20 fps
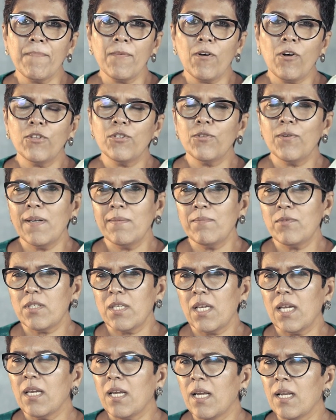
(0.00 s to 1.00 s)
Although I'm
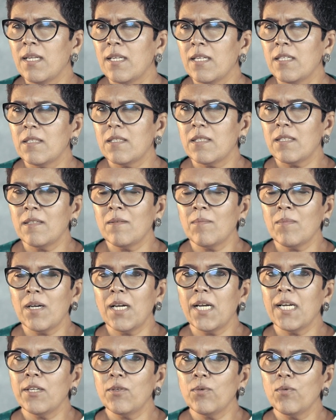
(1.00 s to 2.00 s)
saying Indian cinema,
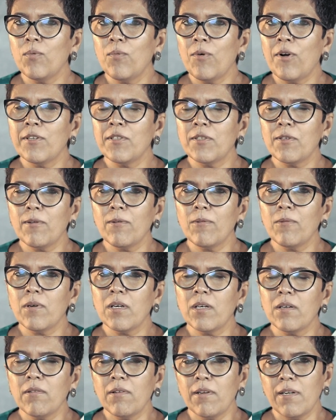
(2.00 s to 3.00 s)
I do want to
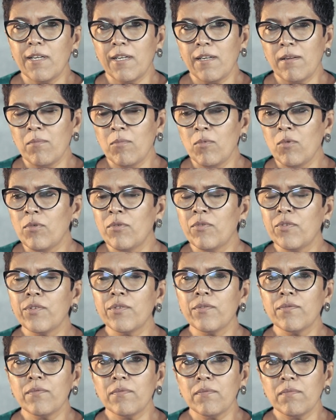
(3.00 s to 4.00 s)
look a little more
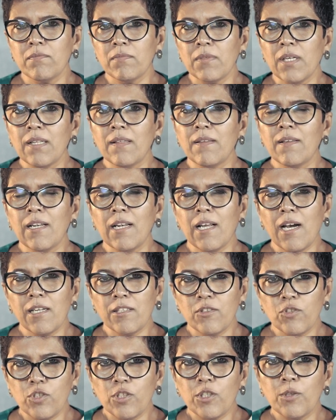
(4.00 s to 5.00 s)
at the
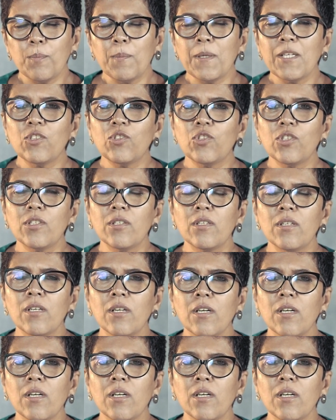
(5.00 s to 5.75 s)
larger picture